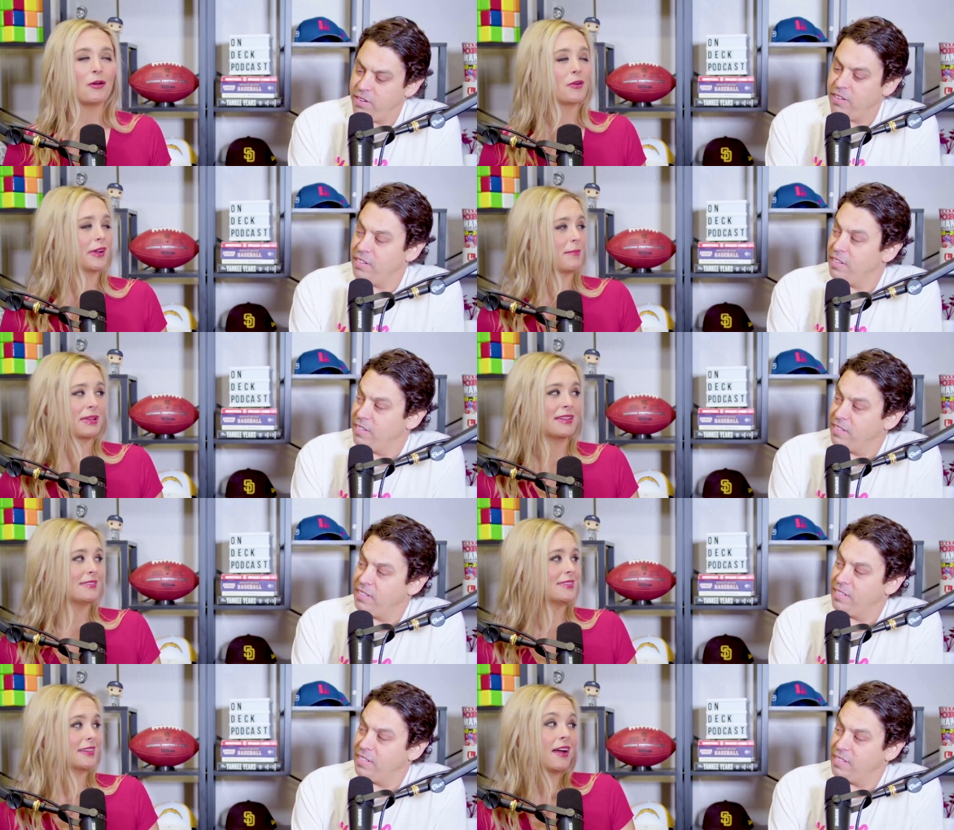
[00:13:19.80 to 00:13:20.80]
Speaker 1: going up
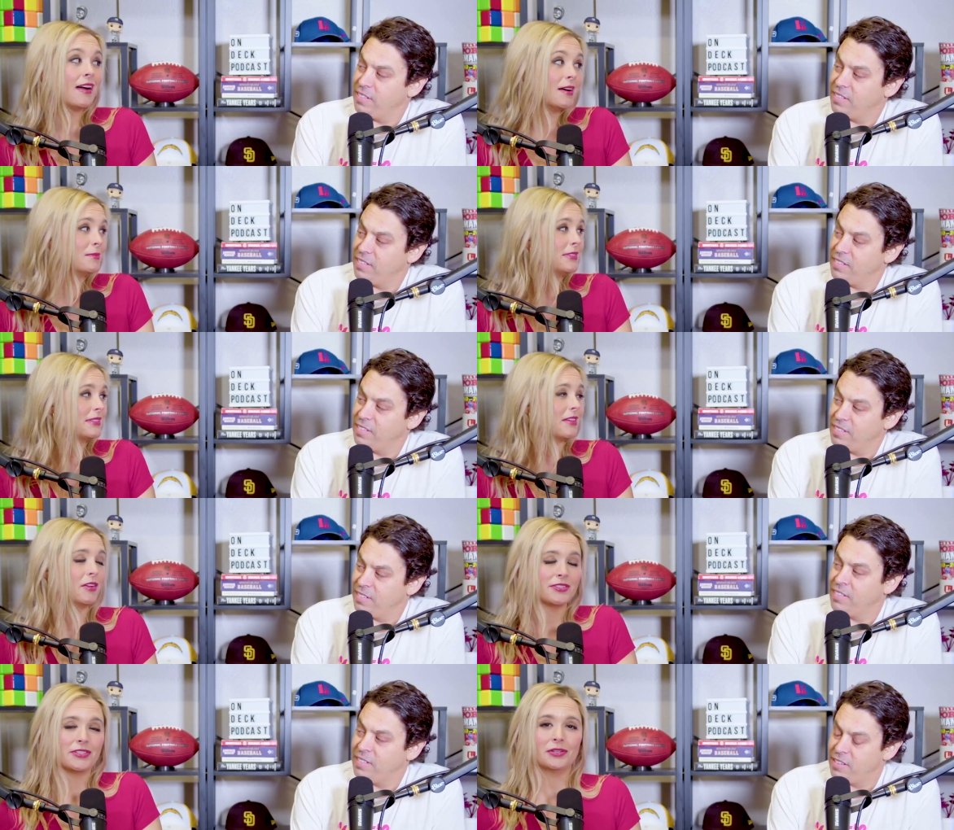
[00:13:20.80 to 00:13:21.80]
against the Cubs,
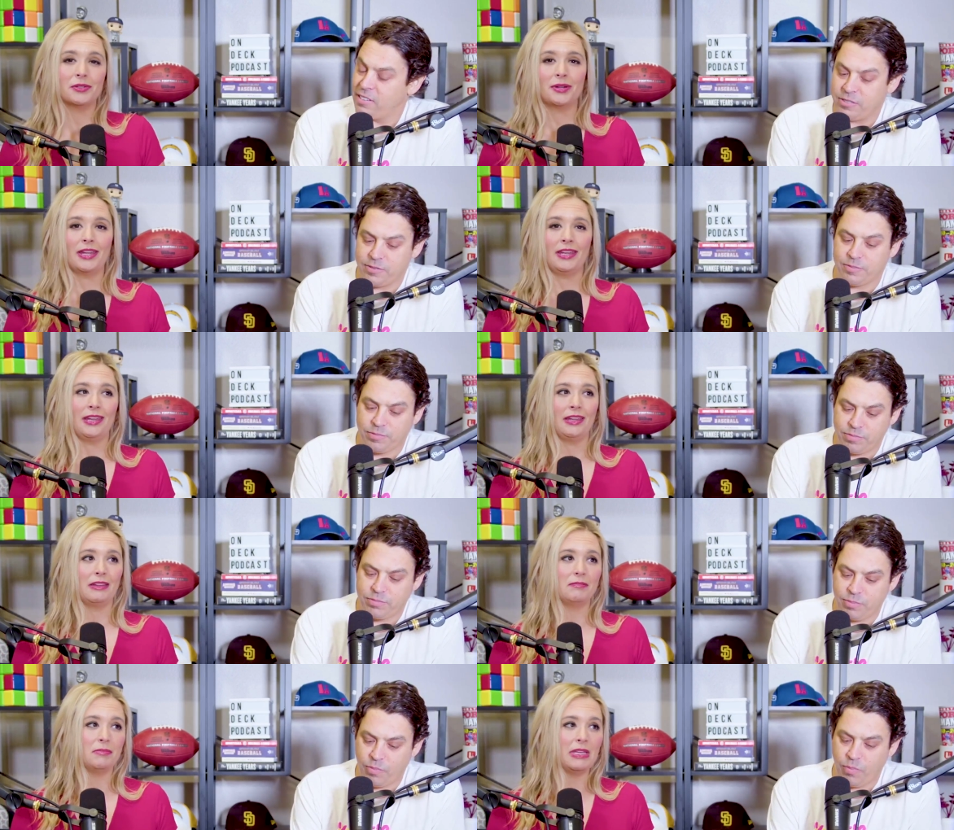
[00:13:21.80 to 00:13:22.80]
also
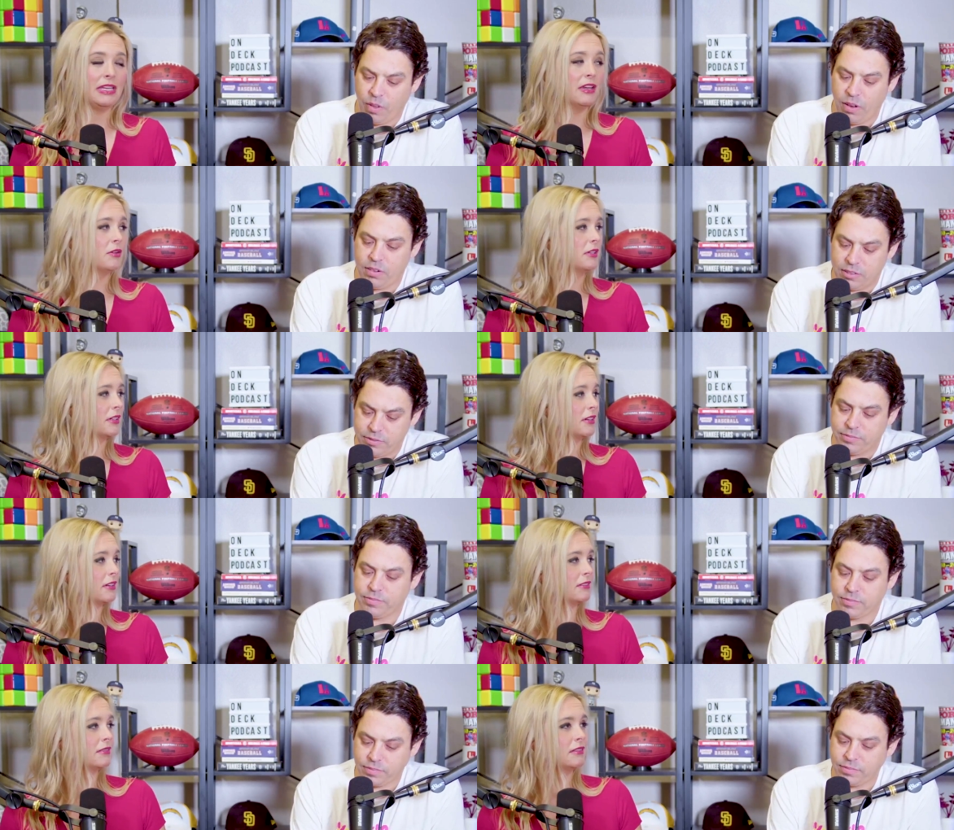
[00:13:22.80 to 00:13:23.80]
a
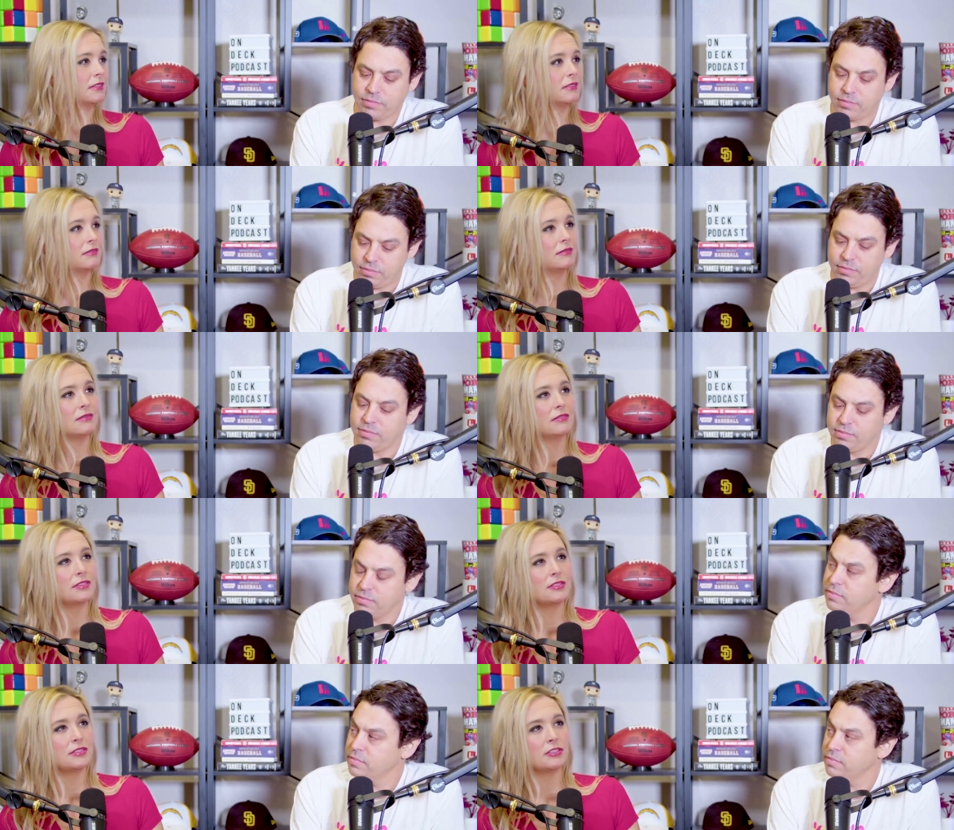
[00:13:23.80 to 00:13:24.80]
mediocre
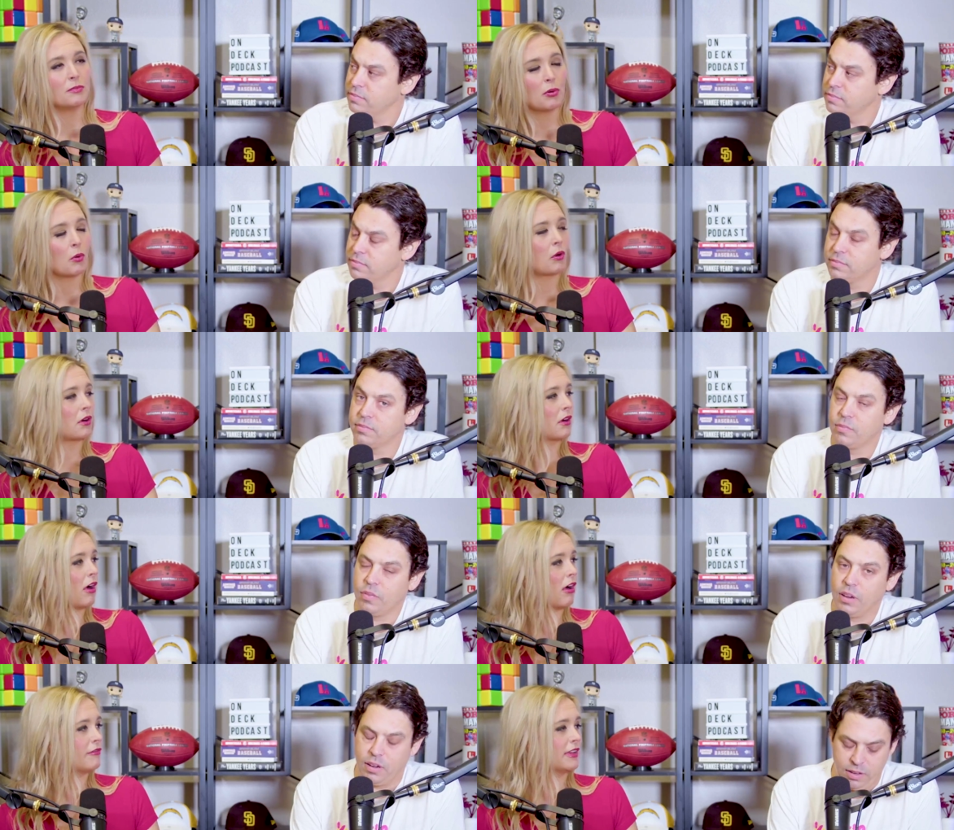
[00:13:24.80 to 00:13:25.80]
to poor
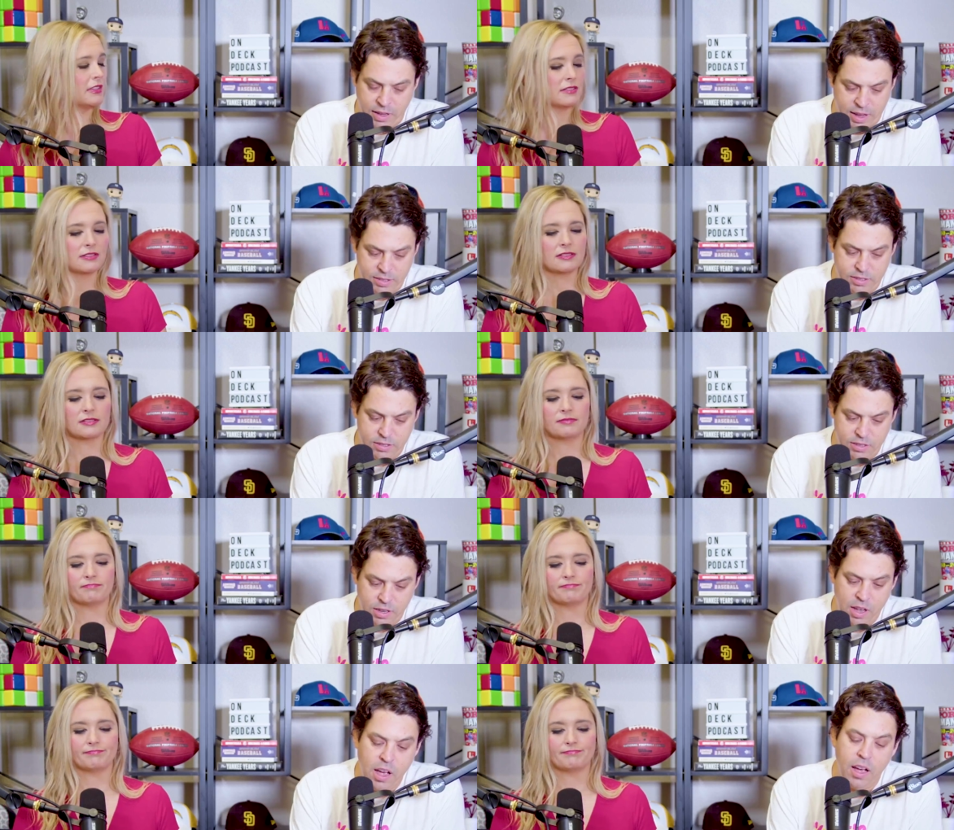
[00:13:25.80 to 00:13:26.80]
offense.
Speaker 2: Yes.
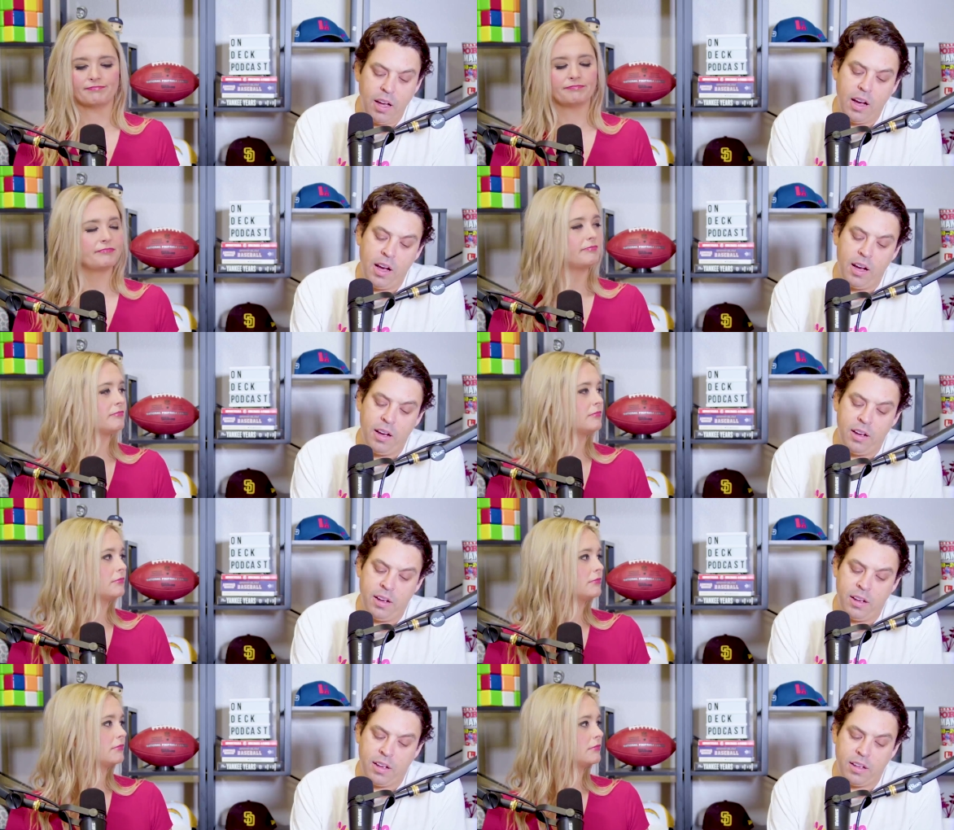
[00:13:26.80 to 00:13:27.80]

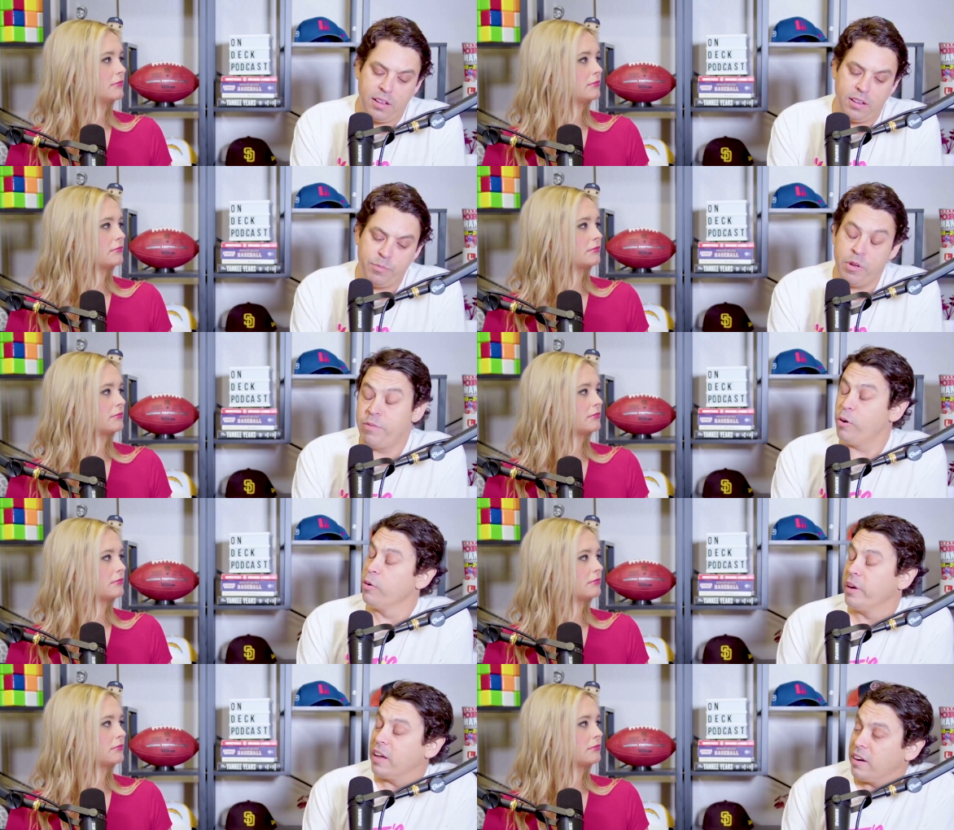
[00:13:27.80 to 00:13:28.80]
Uh, before
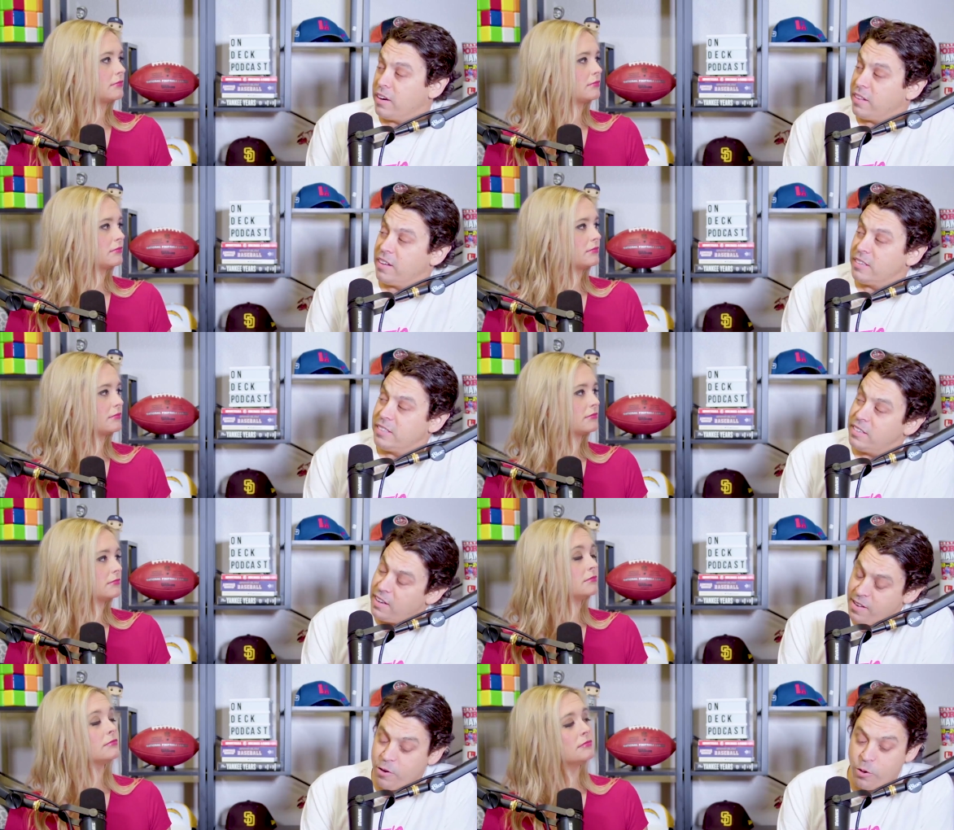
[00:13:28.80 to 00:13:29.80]
we get into this,
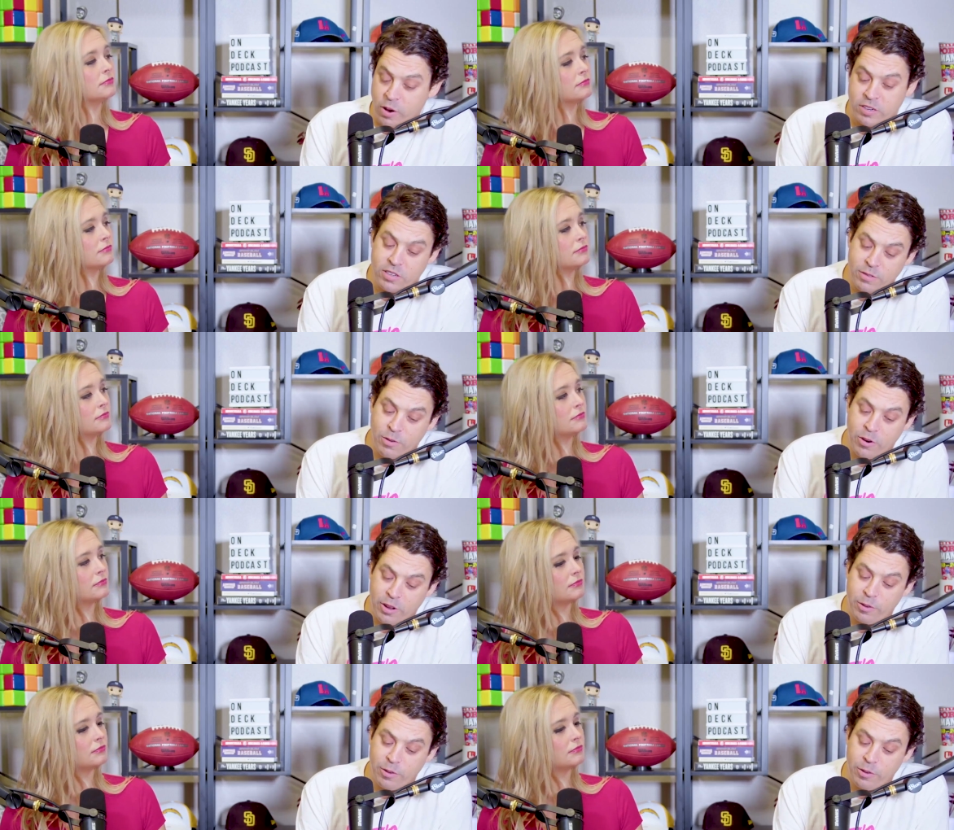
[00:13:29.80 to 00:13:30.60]
I have mm-hmm. a question for you.